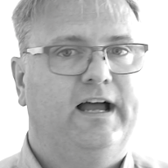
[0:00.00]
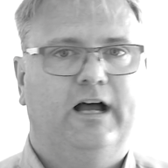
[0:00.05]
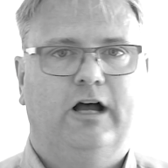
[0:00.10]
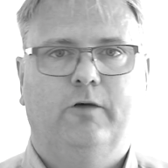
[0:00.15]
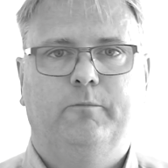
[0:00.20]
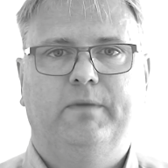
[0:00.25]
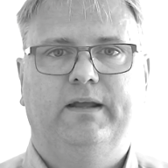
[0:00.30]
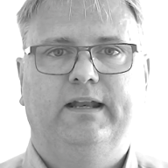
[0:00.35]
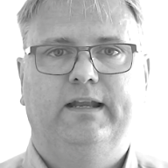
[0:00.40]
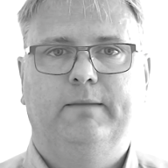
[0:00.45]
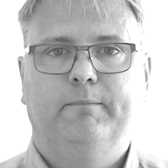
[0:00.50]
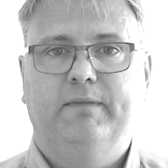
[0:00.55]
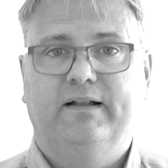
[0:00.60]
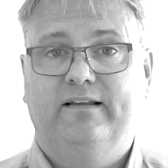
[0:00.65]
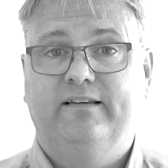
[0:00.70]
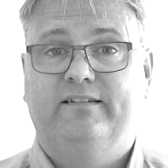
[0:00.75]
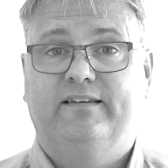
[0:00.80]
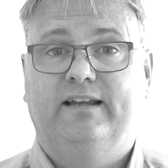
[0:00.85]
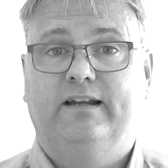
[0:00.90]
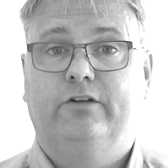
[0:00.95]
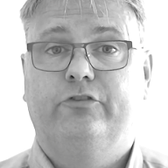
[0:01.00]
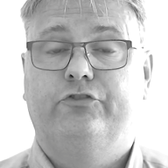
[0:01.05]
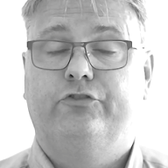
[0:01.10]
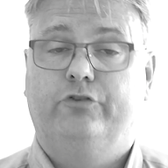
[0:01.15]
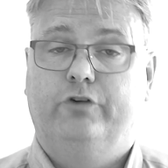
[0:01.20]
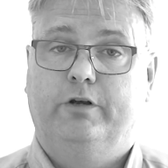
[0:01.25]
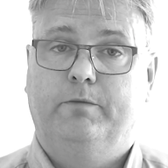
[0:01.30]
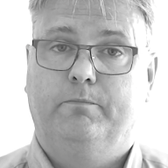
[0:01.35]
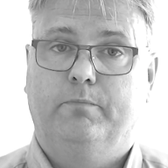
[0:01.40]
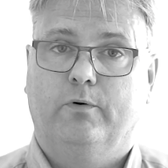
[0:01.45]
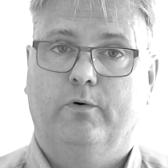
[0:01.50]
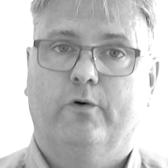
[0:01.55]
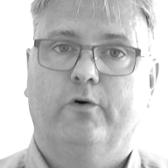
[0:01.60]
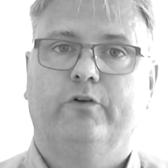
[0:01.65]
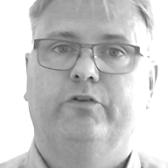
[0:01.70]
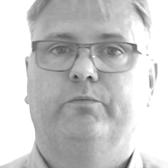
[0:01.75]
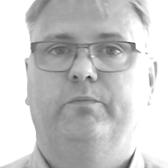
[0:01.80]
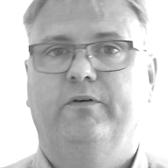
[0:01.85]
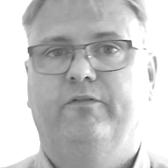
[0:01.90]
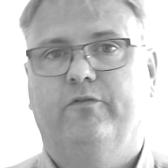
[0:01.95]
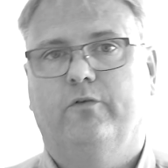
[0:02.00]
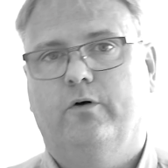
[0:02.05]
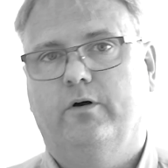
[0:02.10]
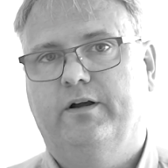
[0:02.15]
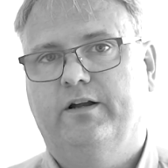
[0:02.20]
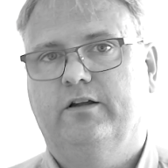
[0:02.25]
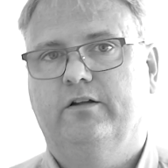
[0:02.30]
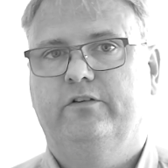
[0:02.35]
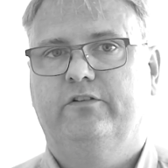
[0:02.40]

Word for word: how many milliseconds should it pause before it